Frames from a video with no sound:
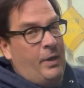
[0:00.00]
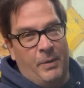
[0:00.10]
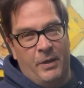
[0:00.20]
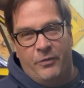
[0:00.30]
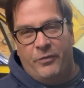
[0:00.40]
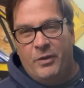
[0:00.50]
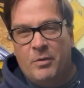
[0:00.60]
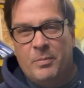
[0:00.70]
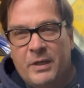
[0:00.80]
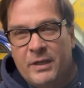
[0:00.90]
pedals a
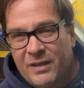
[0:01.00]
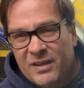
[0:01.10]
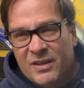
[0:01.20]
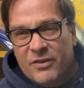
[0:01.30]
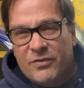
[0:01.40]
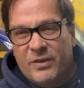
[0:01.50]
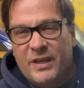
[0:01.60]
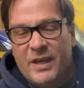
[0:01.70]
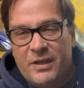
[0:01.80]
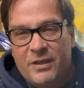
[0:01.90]
little bit, so I
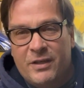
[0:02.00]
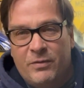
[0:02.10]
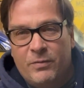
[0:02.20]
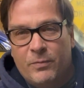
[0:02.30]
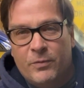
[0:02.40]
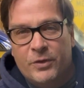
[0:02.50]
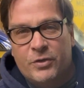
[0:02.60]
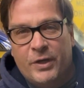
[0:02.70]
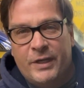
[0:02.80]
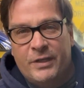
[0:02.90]
kind of want to
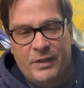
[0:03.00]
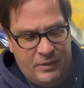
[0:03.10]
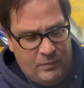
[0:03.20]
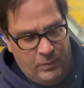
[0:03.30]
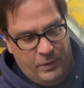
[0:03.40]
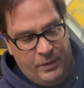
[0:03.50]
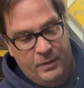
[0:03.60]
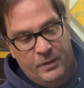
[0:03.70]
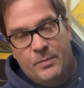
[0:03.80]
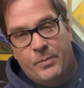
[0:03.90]
try to get that to work.
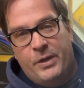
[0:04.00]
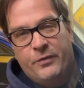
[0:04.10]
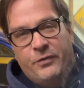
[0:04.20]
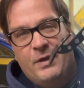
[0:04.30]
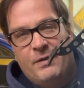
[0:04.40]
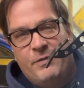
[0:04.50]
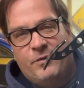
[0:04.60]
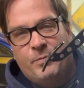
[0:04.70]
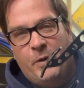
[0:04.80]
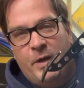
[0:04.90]
But I also have
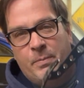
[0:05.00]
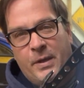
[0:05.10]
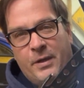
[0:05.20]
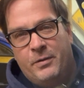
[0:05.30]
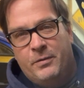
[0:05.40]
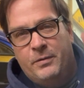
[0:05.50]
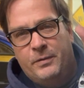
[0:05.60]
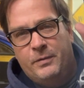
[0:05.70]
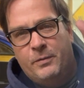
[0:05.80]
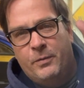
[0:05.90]
this brake pedal,
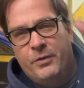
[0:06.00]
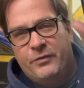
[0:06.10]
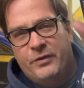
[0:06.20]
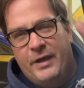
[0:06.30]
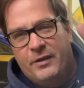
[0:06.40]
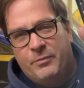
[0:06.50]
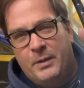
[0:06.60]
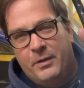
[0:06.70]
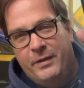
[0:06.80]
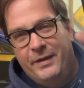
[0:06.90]
or this gas
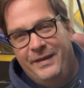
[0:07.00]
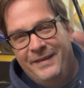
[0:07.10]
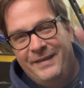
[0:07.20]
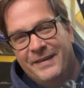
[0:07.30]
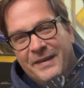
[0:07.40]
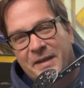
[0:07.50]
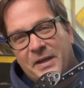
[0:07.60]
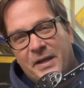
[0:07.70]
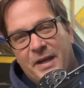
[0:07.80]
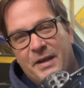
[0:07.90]
pedal.
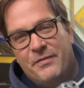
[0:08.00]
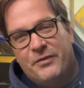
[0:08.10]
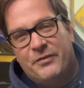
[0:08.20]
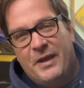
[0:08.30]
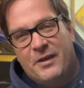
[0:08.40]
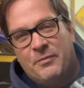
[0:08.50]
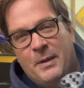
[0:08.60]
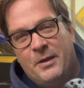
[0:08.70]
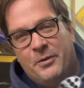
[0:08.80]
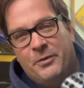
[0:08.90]
I have this gas
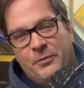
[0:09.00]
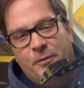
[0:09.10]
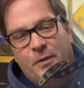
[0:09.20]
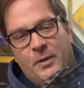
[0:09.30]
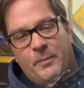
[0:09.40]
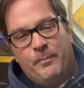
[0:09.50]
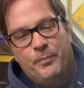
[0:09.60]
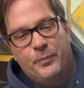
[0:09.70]
pedal from